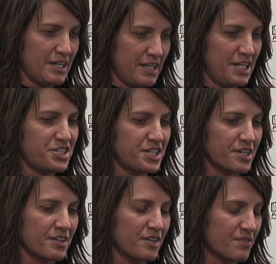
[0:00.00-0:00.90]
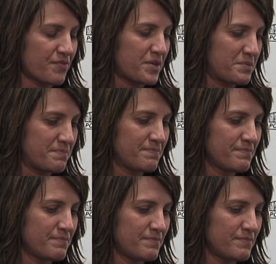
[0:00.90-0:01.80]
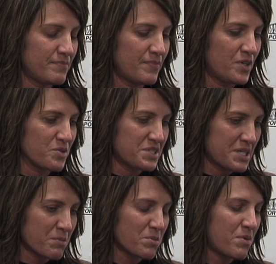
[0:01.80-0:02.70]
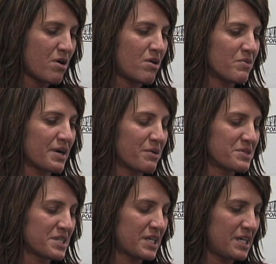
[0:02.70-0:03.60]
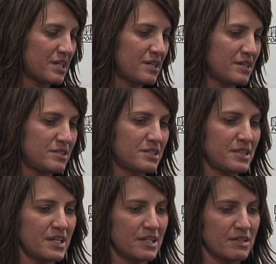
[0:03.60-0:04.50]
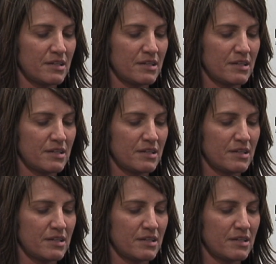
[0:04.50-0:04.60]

Each year, you know, from summer ball when I was a kid to then